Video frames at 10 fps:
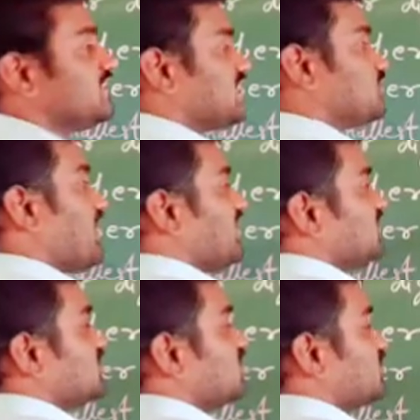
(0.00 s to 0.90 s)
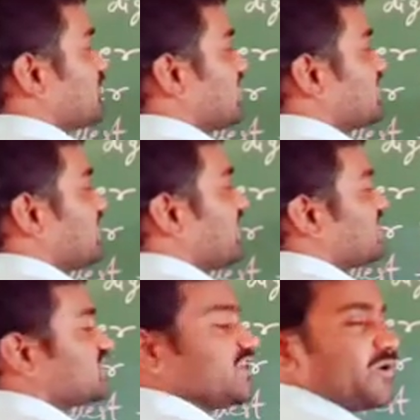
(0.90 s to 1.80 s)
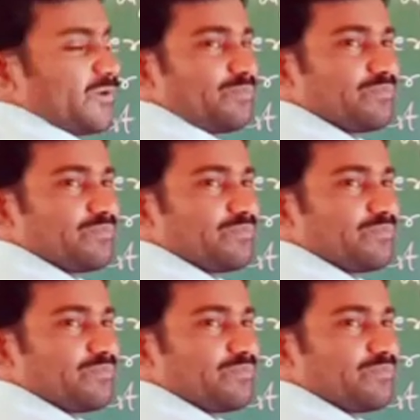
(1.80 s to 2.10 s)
The smallest digit you can say that is 0.